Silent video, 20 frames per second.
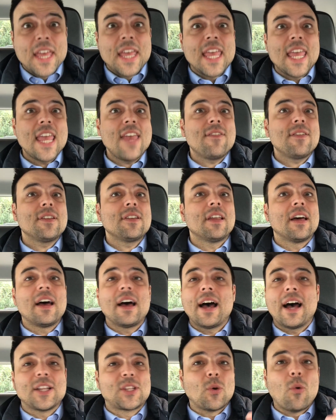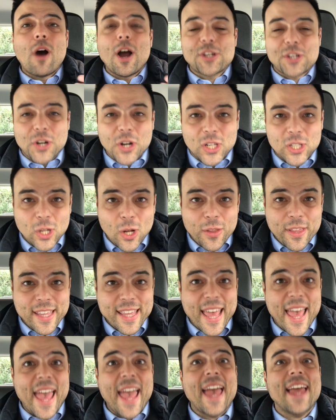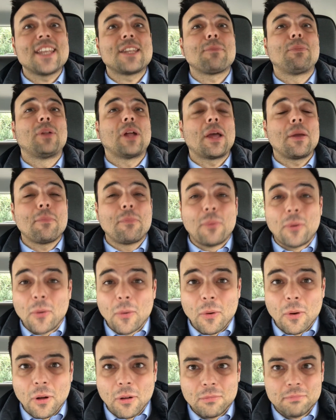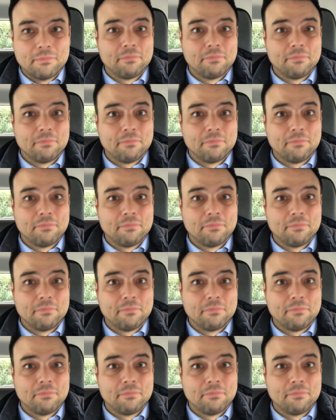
Even to wash our clothing and to play pool.